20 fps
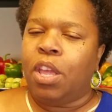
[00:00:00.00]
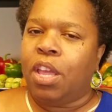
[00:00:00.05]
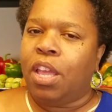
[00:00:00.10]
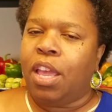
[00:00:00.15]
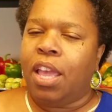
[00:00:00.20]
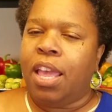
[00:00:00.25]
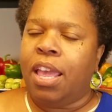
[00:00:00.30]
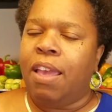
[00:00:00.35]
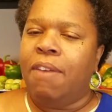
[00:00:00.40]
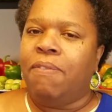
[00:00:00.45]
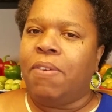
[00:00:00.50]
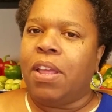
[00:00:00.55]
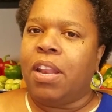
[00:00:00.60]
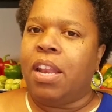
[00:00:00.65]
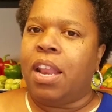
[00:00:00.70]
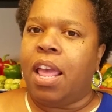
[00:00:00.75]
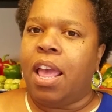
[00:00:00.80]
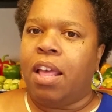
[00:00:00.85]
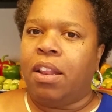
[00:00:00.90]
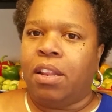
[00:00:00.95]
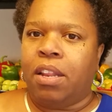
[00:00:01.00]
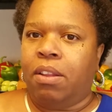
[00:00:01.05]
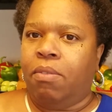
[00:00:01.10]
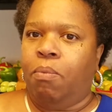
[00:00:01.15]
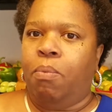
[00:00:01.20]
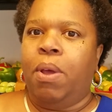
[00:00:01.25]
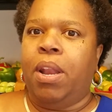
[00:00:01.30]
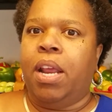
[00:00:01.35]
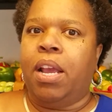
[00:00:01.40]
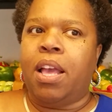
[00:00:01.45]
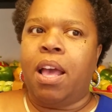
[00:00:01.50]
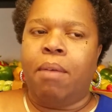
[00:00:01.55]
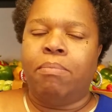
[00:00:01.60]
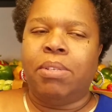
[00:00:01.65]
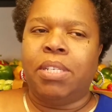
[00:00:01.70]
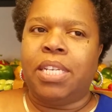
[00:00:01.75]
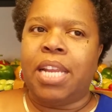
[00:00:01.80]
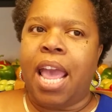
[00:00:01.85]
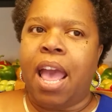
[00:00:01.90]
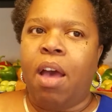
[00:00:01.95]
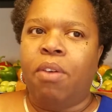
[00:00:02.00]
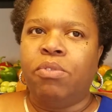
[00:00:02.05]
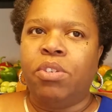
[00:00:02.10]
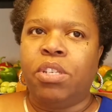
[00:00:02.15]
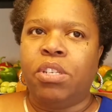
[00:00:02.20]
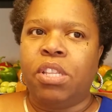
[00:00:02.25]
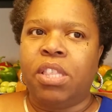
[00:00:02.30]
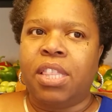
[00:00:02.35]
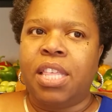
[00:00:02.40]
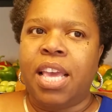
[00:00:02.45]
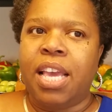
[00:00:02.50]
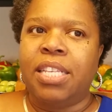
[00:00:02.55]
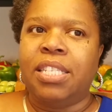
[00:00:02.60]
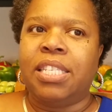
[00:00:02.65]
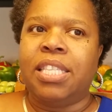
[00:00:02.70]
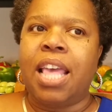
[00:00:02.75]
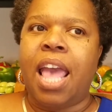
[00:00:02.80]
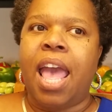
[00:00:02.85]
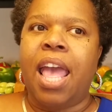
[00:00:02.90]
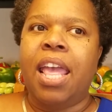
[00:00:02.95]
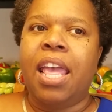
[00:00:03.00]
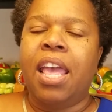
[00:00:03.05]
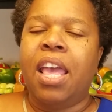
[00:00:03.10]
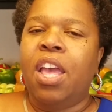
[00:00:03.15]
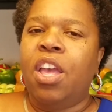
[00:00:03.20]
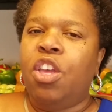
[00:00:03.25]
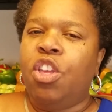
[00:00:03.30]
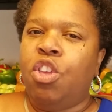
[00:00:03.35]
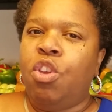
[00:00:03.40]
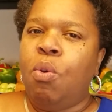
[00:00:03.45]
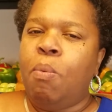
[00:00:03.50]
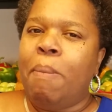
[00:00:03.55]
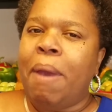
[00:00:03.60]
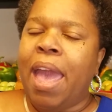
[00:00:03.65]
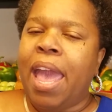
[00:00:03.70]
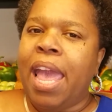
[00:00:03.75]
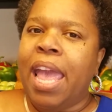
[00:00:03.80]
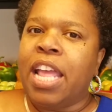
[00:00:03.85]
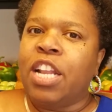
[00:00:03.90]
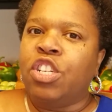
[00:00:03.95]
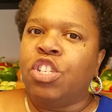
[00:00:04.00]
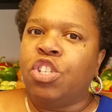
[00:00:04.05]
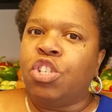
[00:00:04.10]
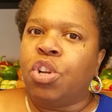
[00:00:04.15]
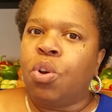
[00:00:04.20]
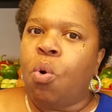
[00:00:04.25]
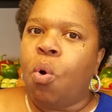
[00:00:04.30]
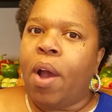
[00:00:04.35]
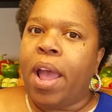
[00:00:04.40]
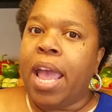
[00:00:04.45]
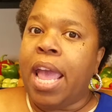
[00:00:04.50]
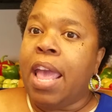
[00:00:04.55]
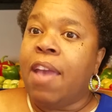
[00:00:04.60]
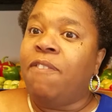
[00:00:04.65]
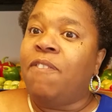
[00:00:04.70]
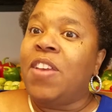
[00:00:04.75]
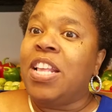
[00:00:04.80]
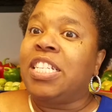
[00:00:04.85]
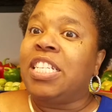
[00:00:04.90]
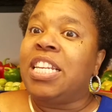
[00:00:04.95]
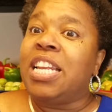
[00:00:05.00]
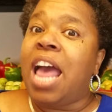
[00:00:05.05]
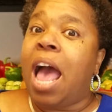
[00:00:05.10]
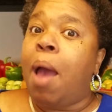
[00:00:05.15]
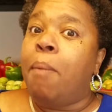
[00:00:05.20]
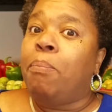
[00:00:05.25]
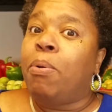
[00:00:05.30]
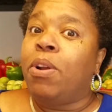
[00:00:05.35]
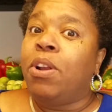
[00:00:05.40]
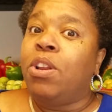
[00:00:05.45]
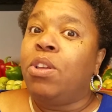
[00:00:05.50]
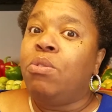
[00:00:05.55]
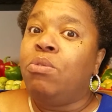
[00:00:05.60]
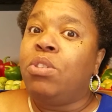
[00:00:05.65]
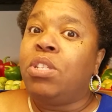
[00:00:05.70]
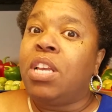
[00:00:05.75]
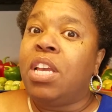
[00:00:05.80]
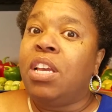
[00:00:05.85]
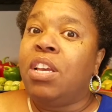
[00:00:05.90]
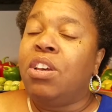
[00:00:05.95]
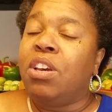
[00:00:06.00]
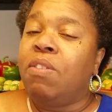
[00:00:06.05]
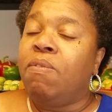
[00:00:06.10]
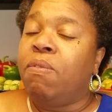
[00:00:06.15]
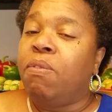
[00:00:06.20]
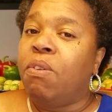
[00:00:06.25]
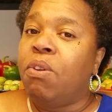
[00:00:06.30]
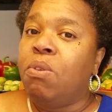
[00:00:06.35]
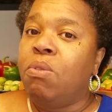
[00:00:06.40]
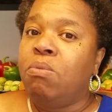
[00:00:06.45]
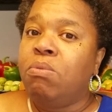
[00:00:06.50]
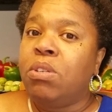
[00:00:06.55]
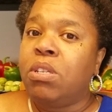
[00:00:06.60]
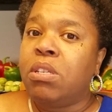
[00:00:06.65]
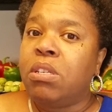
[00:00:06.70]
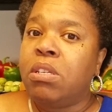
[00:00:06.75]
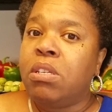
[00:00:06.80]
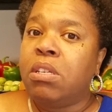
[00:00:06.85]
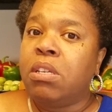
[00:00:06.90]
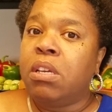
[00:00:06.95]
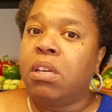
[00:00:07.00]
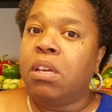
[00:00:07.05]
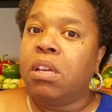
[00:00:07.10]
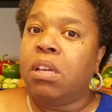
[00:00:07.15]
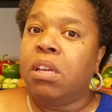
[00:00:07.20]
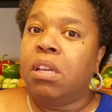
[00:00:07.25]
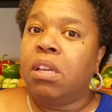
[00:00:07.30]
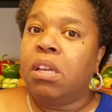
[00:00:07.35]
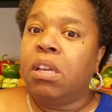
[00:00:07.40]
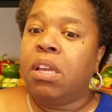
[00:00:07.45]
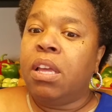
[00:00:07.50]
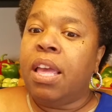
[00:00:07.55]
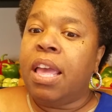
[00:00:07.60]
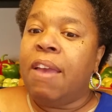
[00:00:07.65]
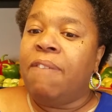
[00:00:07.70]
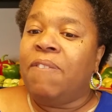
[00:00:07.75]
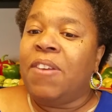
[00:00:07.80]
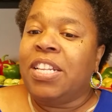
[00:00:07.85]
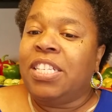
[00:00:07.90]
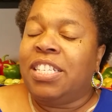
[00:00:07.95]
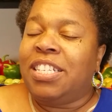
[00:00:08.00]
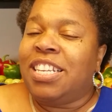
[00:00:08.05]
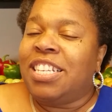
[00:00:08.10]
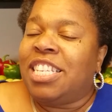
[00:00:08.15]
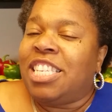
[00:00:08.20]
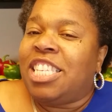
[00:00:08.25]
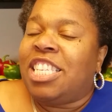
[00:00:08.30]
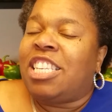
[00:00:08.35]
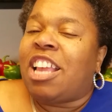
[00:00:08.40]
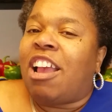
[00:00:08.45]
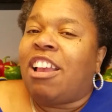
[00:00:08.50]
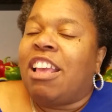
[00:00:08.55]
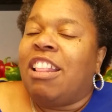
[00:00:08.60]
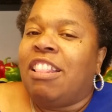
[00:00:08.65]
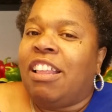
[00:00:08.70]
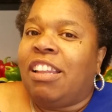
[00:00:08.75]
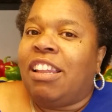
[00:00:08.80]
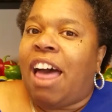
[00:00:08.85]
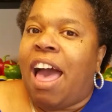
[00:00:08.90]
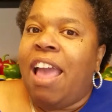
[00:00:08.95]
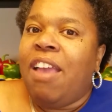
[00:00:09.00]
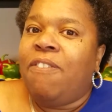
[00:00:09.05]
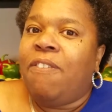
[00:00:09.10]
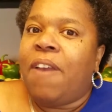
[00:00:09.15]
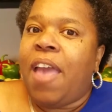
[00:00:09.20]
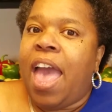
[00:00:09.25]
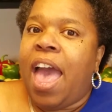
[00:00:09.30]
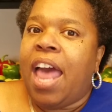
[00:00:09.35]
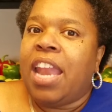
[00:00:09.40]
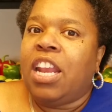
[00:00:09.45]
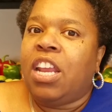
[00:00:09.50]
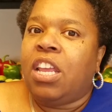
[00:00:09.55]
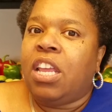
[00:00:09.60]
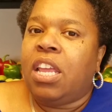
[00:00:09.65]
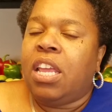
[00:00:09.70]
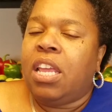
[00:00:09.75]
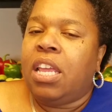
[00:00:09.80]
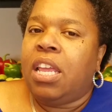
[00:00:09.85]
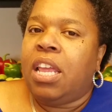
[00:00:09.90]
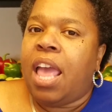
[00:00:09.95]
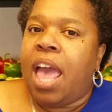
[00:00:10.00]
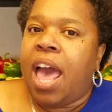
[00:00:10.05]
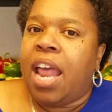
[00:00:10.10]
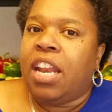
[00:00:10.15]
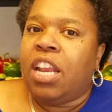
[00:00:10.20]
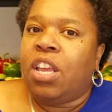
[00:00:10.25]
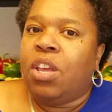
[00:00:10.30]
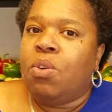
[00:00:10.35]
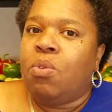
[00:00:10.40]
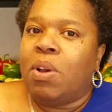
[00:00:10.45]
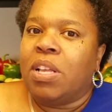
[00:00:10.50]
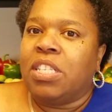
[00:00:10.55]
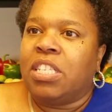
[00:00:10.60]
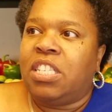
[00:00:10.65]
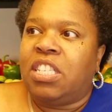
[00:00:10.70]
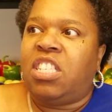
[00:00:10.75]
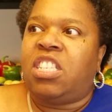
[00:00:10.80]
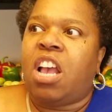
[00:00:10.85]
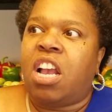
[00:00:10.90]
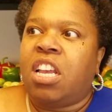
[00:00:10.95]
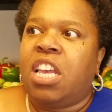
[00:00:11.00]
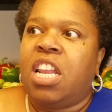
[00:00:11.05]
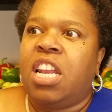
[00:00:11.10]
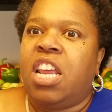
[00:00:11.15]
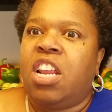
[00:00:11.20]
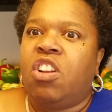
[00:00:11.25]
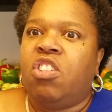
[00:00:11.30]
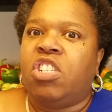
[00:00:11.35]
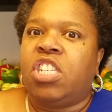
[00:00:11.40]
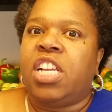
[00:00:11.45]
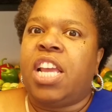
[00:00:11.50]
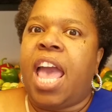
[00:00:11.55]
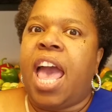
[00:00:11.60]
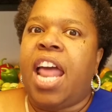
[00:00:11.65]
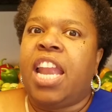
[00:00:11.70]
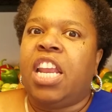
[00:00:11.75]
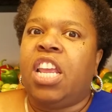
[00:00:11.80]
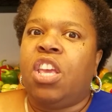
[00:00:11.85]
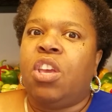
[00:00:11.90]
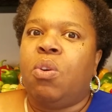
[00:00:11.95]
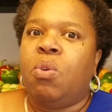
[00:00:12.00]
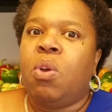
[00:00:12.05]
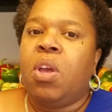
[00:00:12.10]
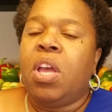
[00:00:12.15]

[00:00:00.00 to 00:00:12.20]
to, when it comes down to things that you may enjoy, if it's not producing good fruit, if it's just sucking the life out of you and sucking energy out of you,